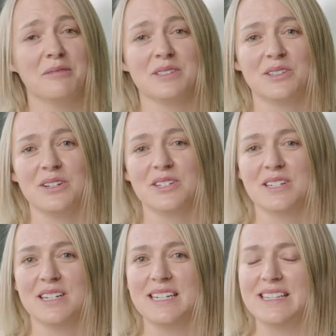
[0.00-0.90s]
a
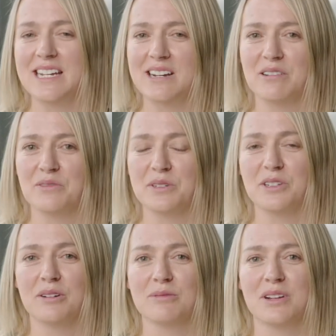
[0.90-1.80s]
researcher in the area of
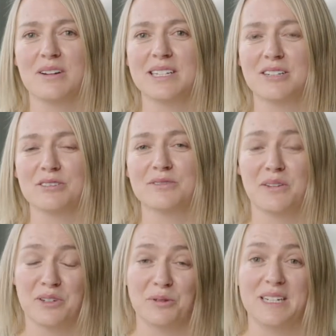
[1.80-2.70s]
maternal child health for
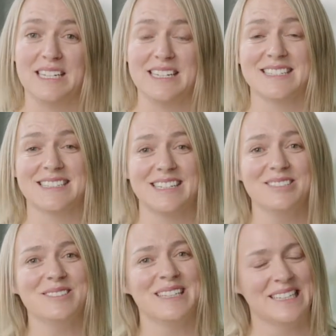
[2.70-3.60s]
over 20 years
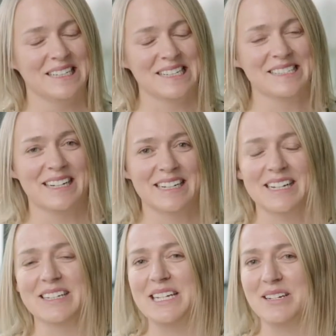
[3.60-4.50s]
now. I started
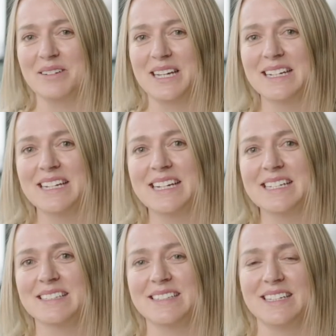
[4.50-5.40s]
out here in
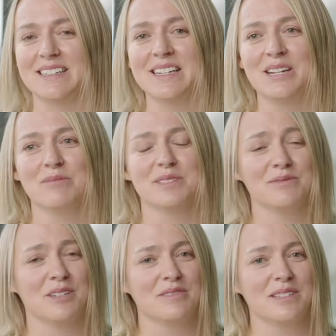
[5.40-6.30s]
Adelaide and then was
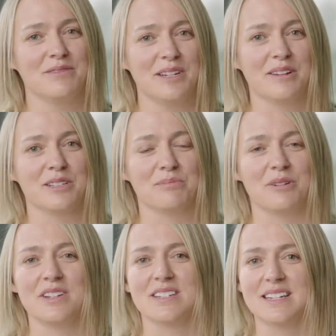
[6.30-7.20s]
involved in various
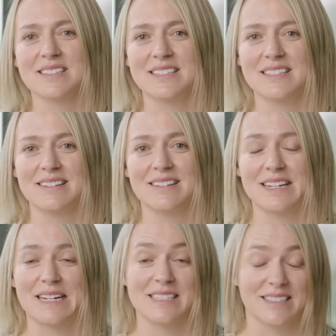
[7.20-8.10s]
projects in
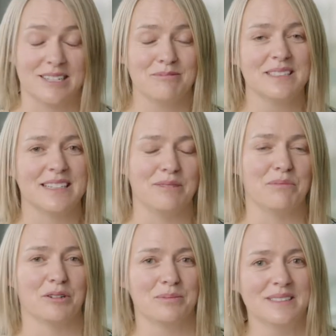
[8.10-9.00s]
Darwin and in
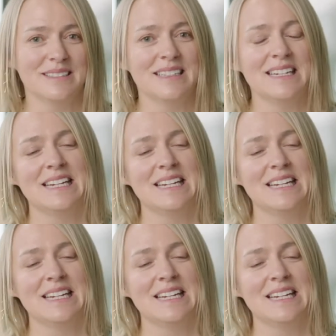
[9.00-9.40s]
Melbourne.